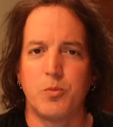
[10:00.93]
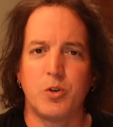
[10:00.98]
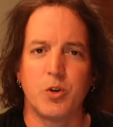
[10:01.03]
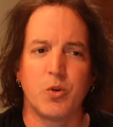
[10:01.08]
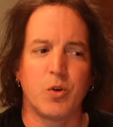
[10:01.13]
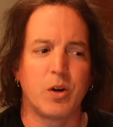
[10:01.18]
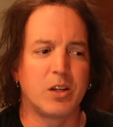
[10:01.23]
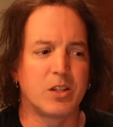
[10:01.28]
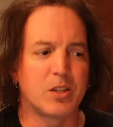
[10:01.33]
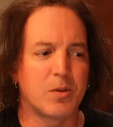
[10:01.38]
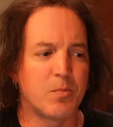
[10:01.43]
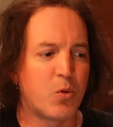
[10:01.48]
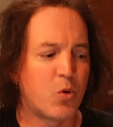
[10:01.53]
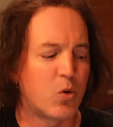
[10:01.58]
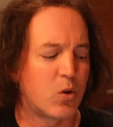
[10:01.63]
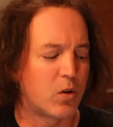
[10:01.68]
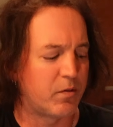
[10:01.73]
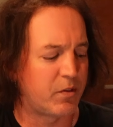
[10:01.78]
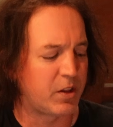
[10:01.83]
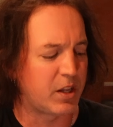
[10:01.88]
doing some
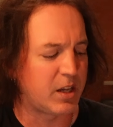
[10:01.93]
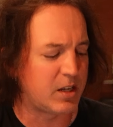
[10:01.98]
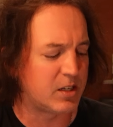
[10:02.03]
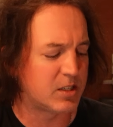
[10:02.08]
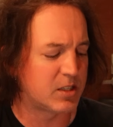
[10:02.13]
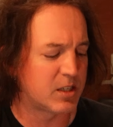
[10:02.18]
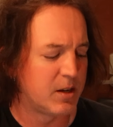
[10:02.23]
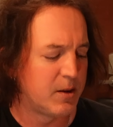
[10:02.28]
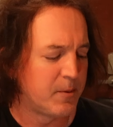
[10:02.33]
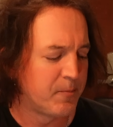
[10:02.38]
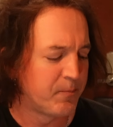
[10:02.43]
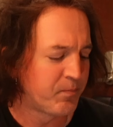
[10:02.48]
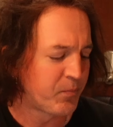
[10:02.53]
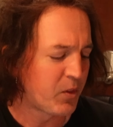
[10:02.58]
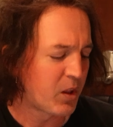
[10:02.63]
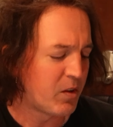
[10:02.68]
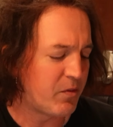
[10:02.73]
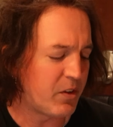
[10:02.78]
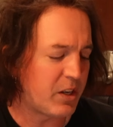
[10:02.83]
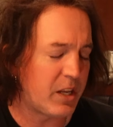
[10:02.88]
more of these
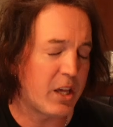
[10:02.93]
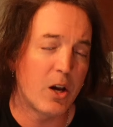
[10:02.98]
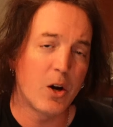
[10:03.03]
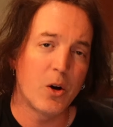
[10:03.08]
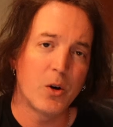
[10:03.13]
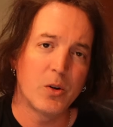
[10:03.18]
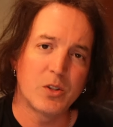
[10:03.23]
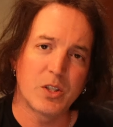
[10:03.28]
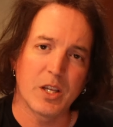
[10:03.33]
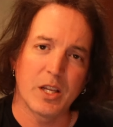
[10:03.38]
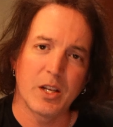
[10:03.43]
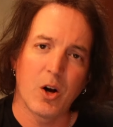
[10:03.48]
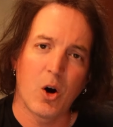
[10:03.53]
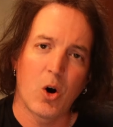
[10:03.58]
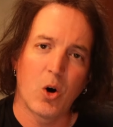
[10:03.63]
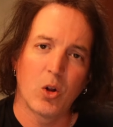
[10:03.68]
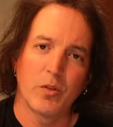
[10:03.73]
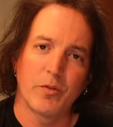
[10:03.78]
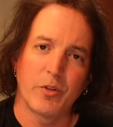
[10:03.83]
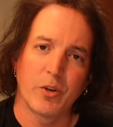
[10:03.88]
videos and
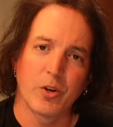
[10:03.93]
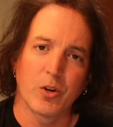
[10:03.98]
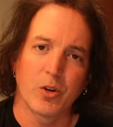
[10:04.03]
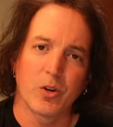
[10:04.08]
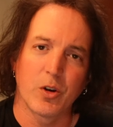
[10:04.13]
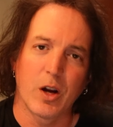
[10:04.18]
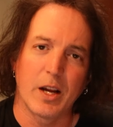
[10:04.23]
all of your